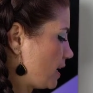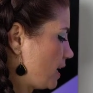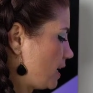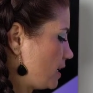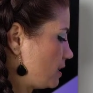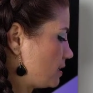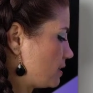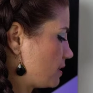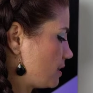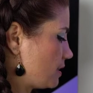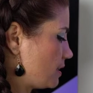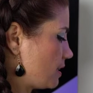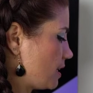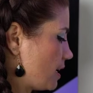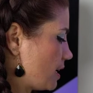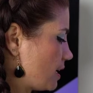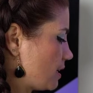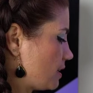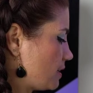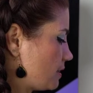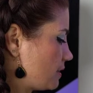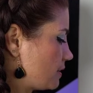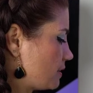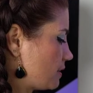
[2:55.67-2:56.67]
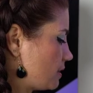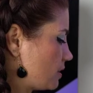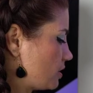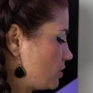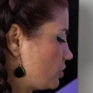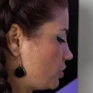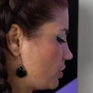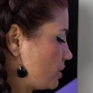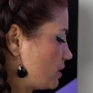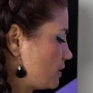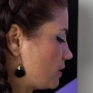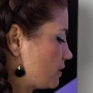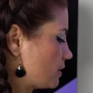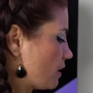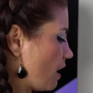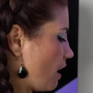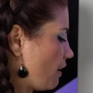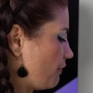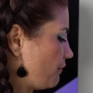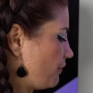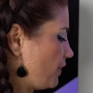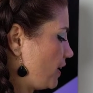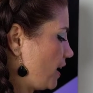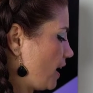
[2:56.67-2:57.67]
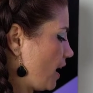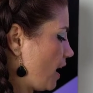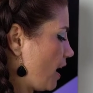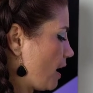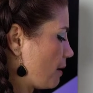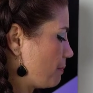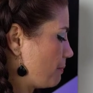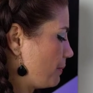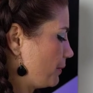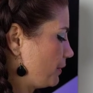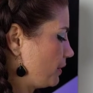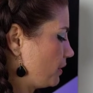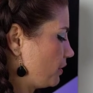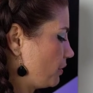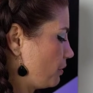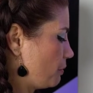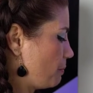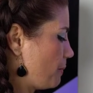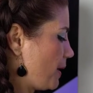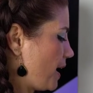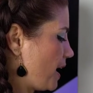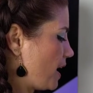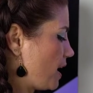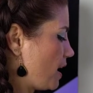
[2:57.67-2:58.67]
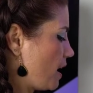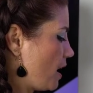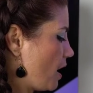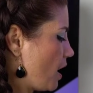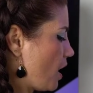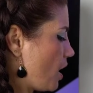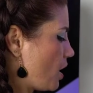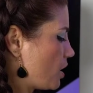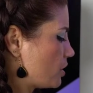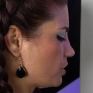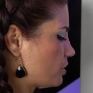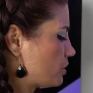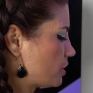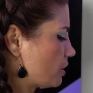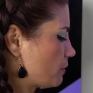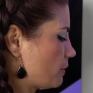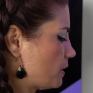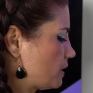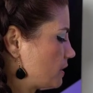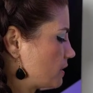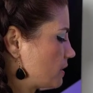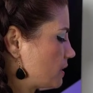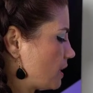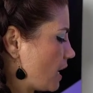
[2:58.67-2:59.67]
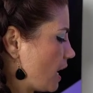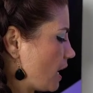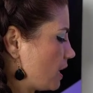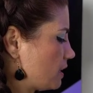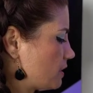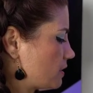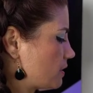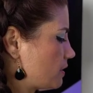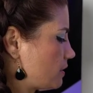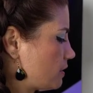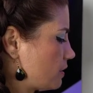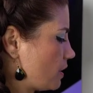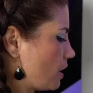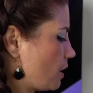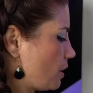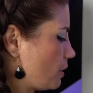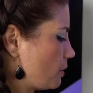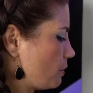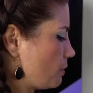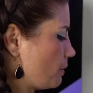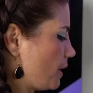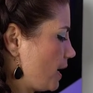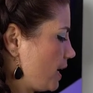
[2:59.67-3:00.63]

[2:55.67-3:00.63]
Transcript: into this to just soften it up a little bit so it's not so